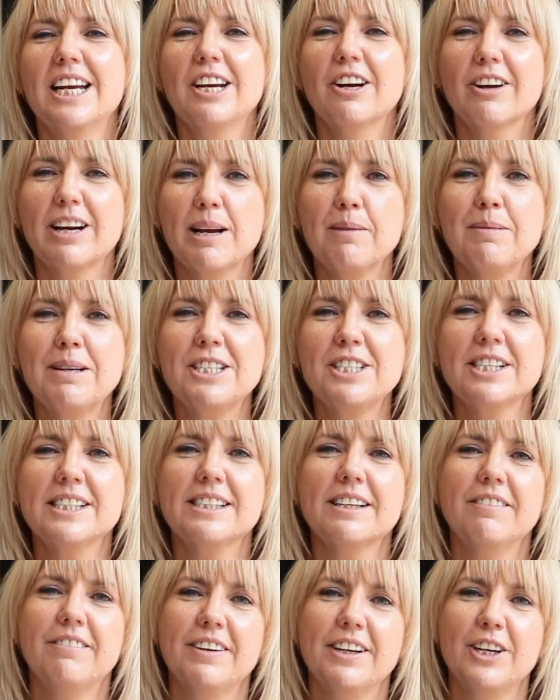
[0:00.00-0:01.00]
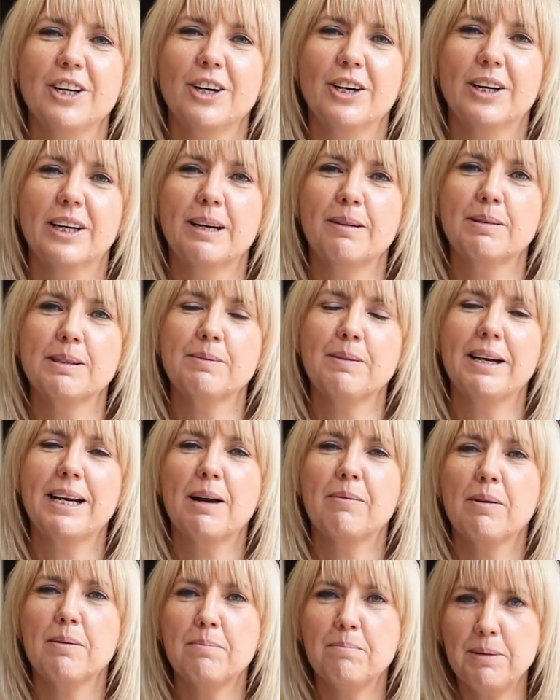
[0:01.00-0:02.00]
Your images and video clips make
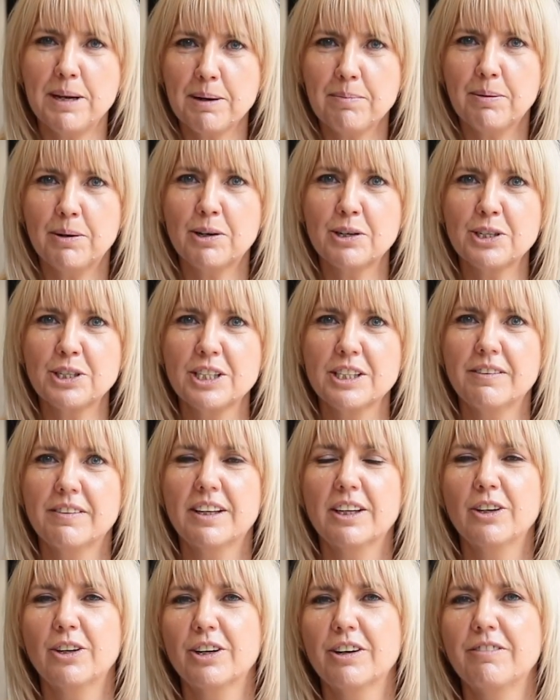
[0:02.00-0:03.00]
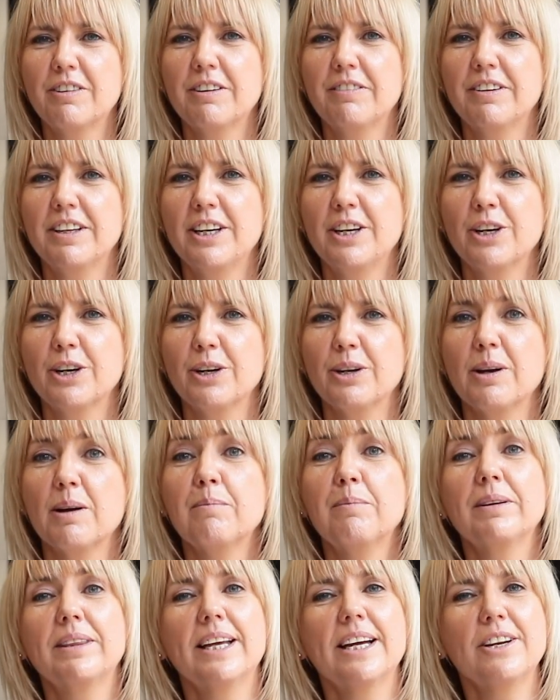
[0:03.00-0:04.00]
up a big portion of the look of your video,
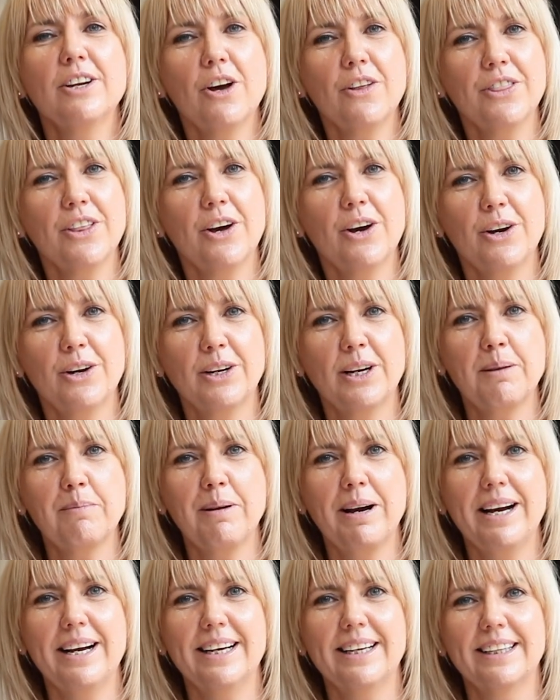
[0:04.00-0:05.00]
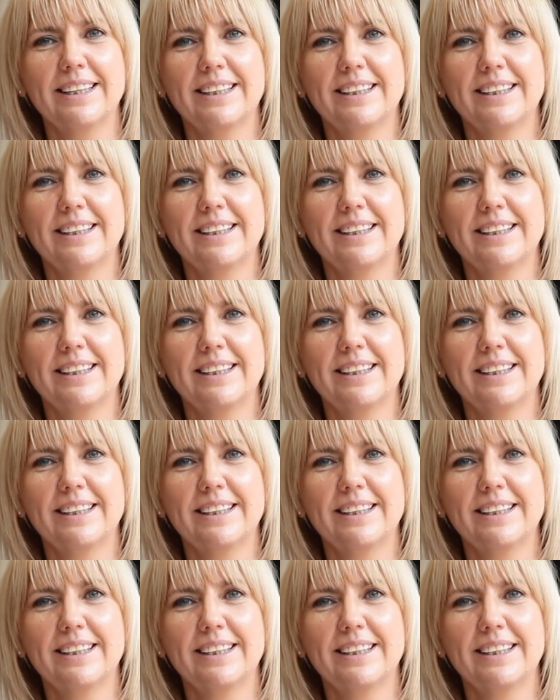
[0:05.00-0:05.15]
but they're not the only part.